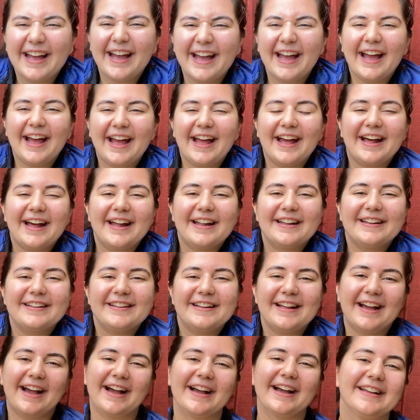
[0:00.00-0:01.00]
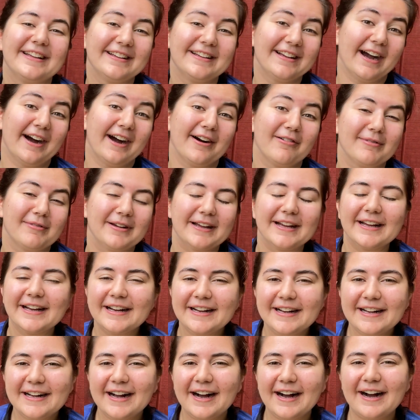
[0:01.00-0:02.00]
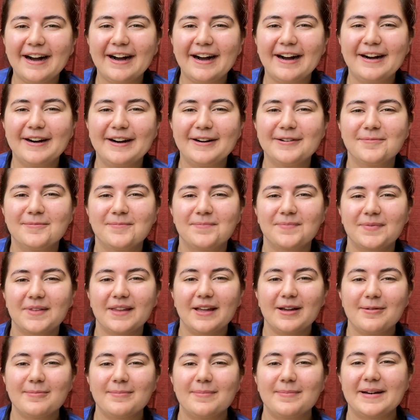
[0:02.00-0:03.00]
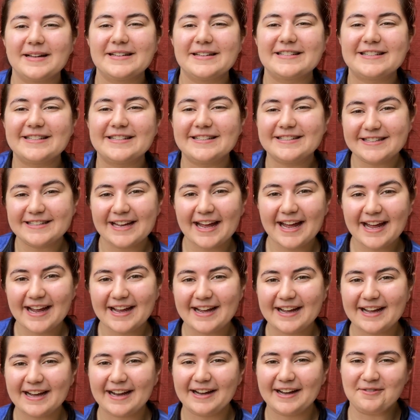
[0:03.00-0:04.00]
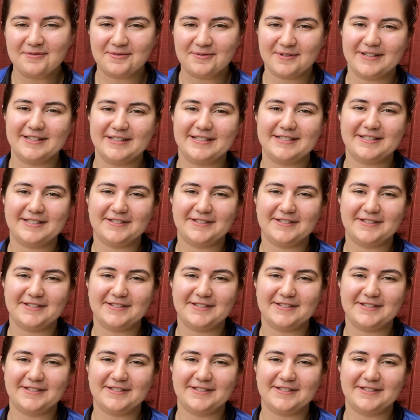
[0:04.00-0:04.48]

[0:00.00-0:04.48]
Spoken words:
And yeah, he got me. But today I wanted